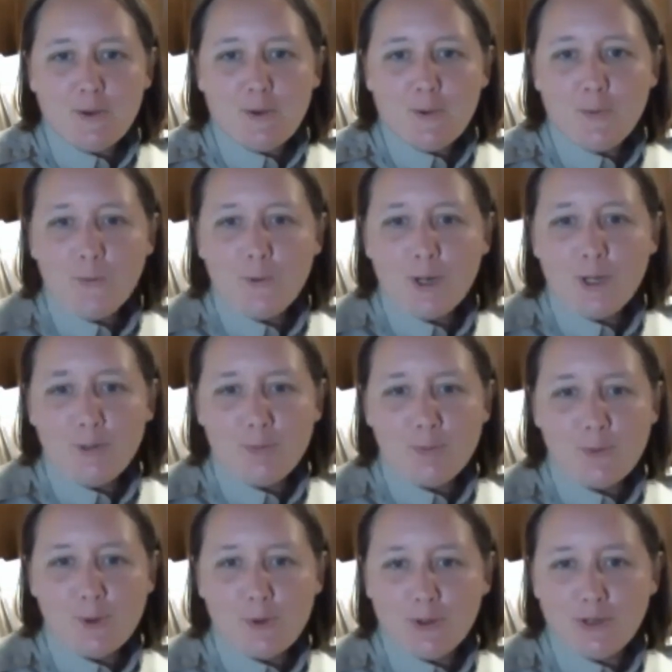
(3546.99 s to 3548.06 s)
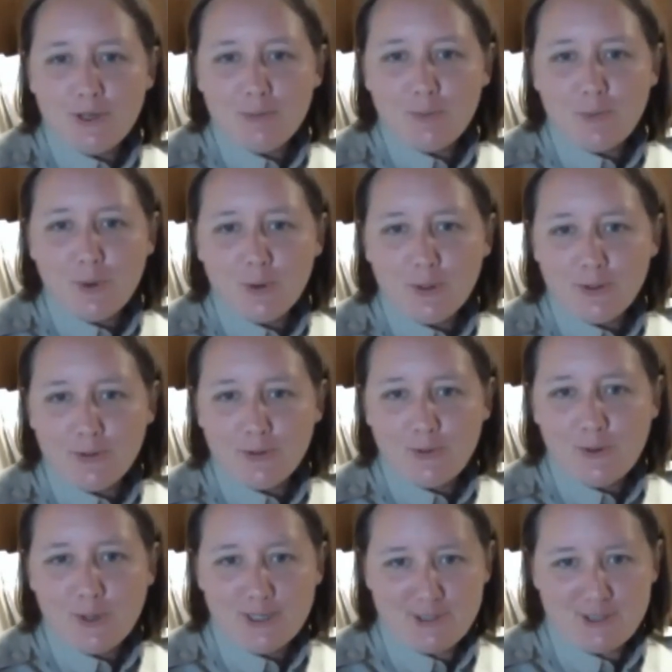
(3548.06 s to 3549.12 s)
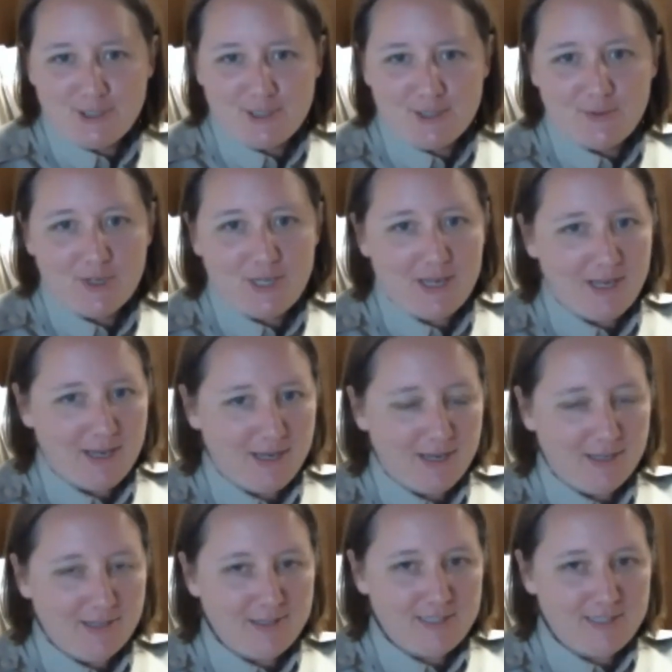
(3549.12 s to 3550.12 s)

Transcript: one more important question that we had,